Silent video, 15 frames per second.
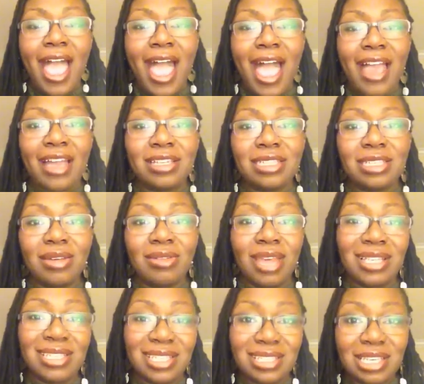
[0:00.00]
And so
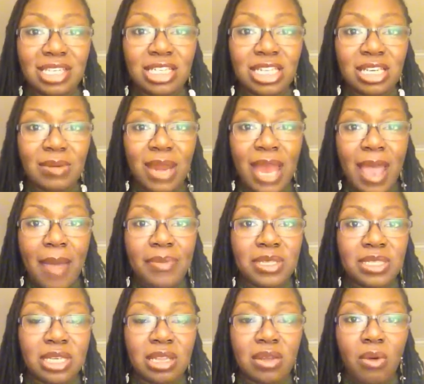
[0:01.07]
that's essentially what
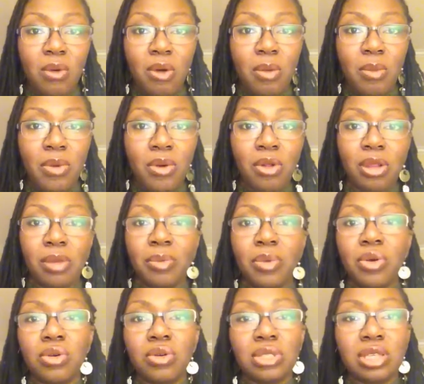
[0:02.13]
happens in the oil pull. It
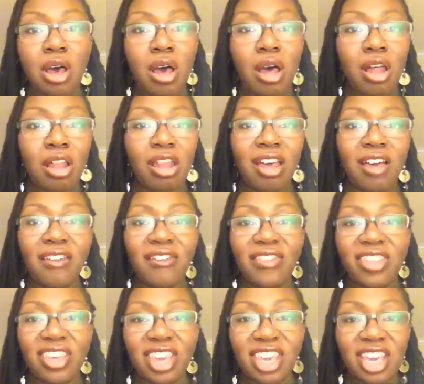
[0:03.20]
pulls all
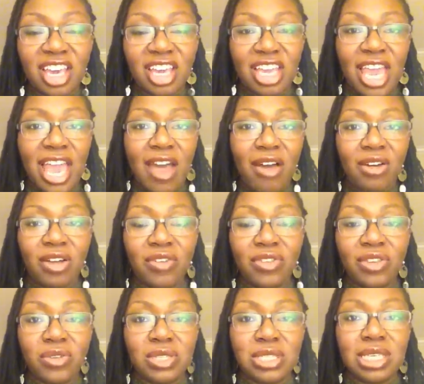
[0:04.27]
of the gunk out of
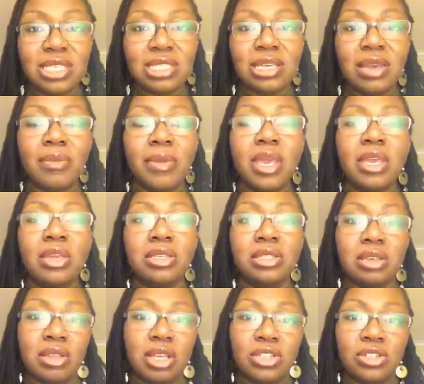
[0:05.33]
your system
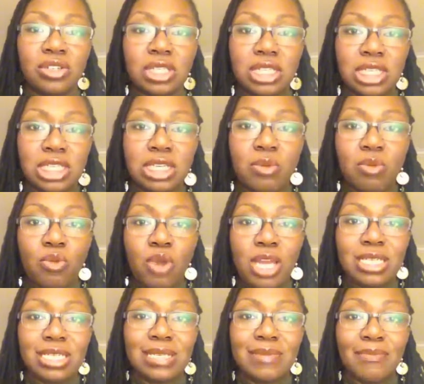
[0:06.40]
so that your system
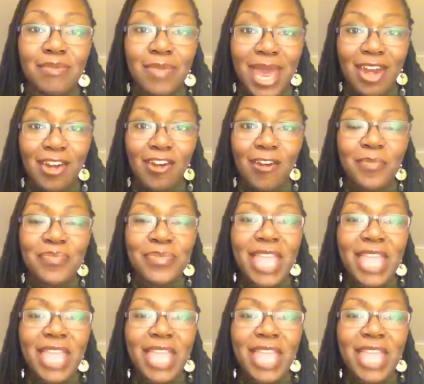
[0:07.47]
runs better.